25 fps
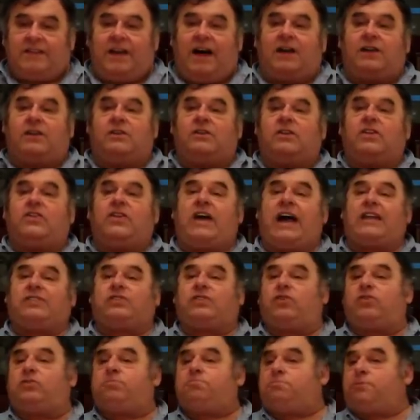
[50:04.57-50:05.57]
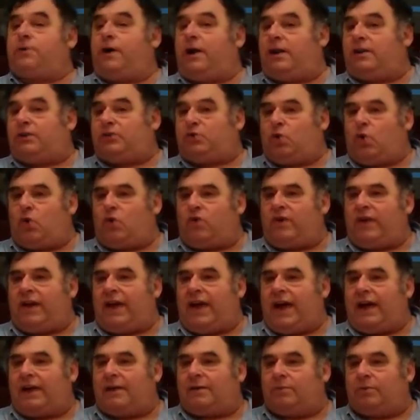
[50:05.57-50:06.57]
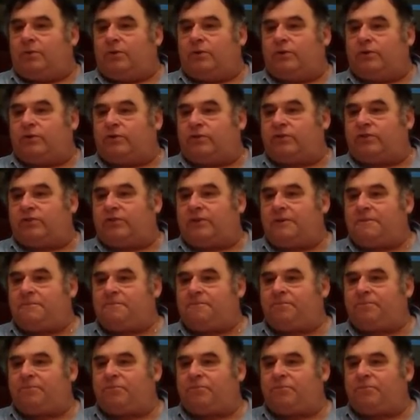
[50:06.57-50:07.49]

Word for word: Not only that, there's predatory animals.